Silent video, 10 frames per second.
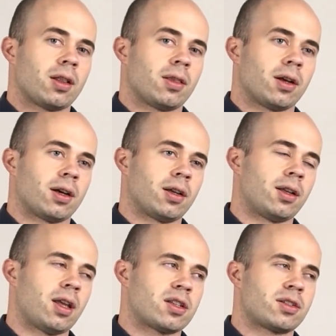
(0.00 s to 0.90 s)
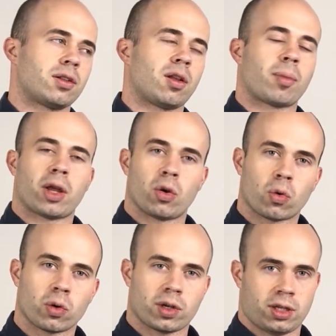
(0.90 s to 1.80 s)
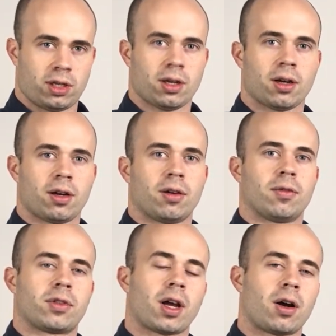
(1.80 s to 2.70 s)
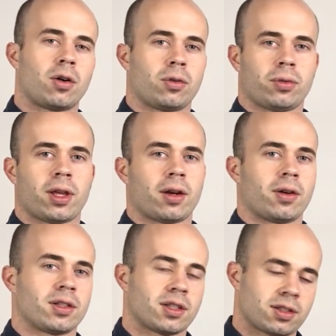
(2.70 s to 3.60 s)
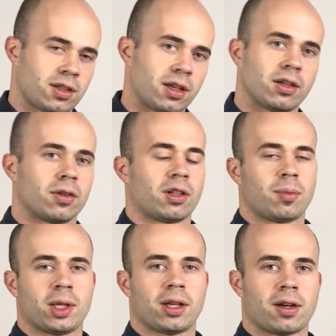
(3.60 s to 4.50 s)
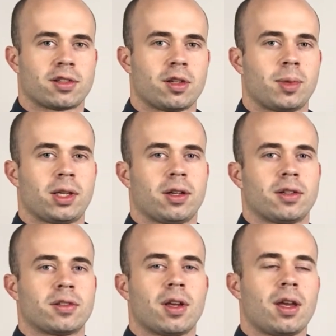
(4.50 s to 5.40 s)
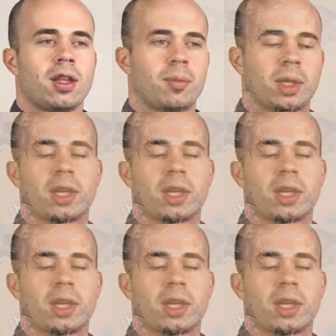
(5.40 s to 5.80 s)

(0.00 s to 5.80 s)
it's still a minority of Dao that are existing during the Ming Dynasty, because the Ming